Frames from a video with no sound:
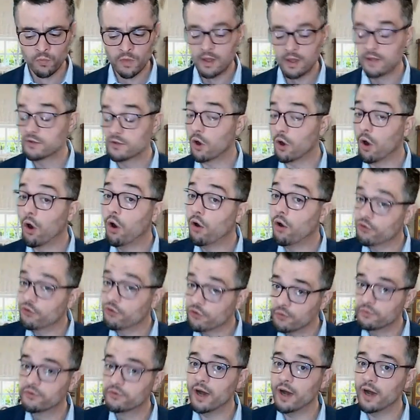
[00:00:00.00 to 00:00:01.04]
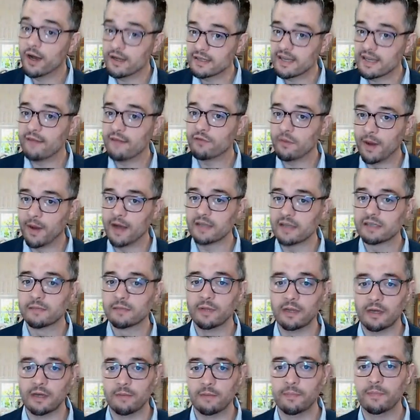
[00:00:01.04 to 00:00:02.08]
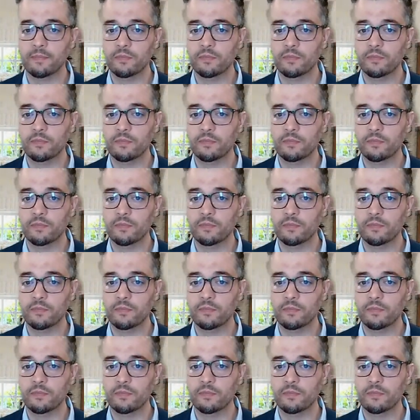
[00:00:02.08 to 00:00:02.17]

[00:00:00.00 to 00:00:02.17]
It also does have the possibility